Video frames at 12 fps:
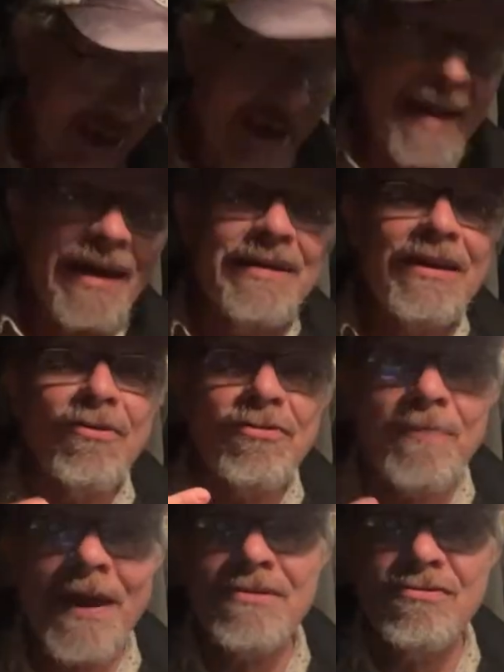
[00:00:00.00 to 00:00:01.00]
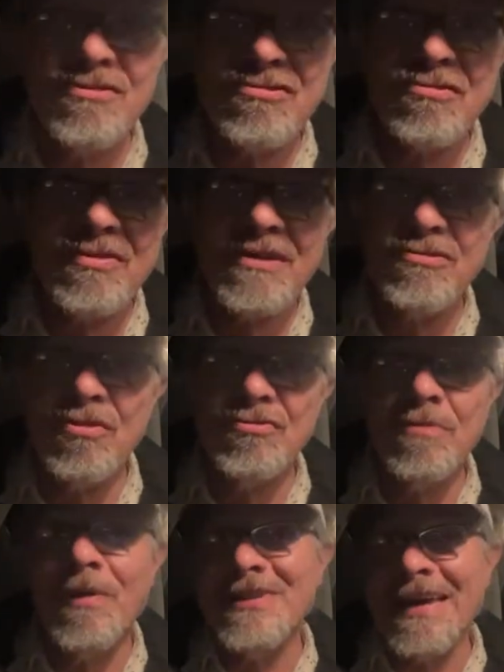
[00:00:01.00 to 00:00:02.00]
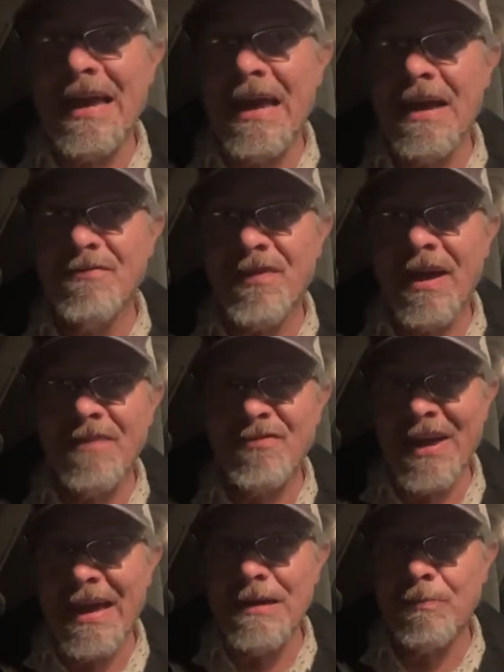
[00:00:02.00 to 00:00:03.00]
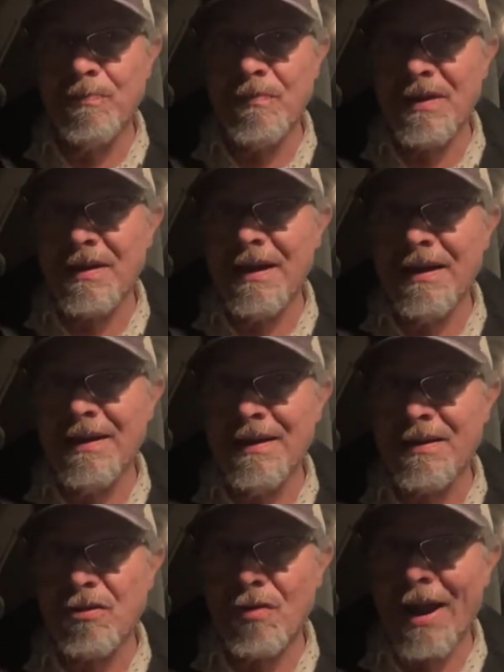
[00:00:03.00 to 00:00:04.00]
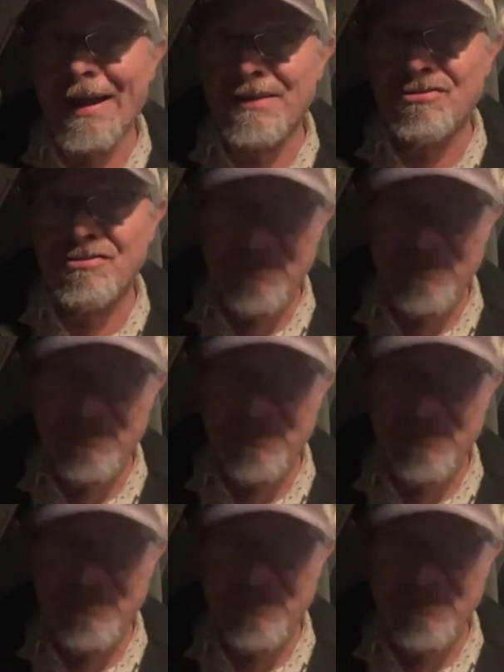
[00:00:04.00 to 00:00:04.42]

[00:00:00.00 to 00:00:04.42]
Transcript: And it goes back to the story I told you about the FFA crash.